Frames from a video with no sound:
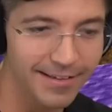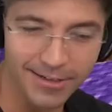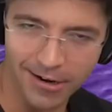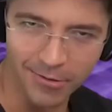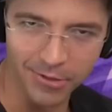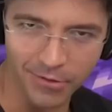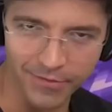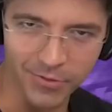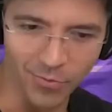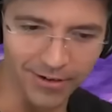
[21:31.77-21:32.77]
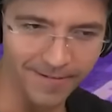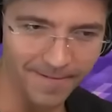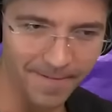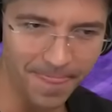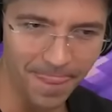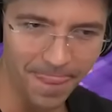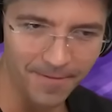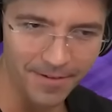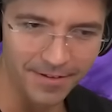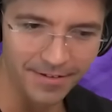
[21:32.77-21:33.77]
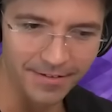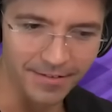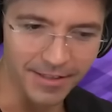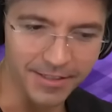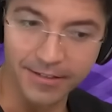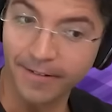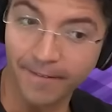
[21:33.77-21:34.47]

Starting with swiftness 1. Listen.